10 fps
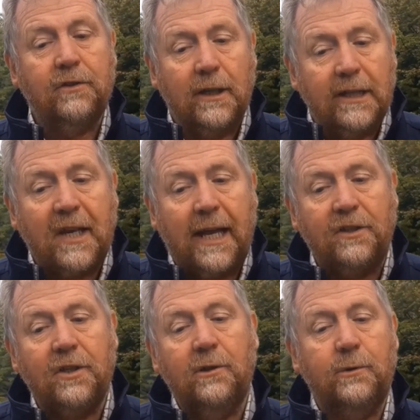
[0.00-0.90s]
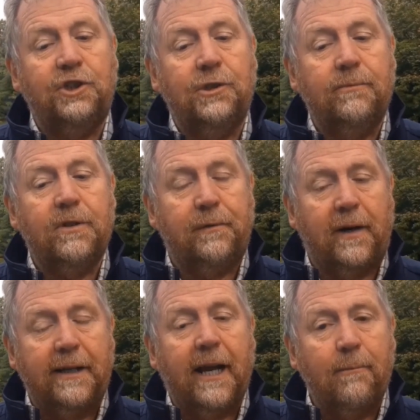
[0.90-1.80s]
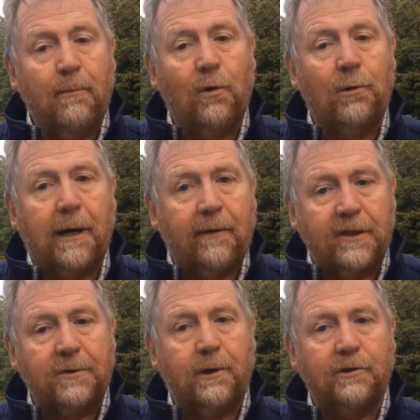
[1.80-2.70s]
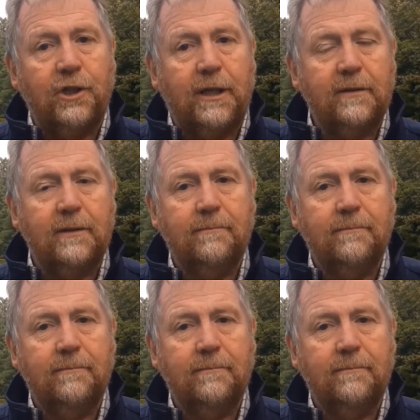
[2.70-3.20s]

So let's head to Lewisham to find out more about this project.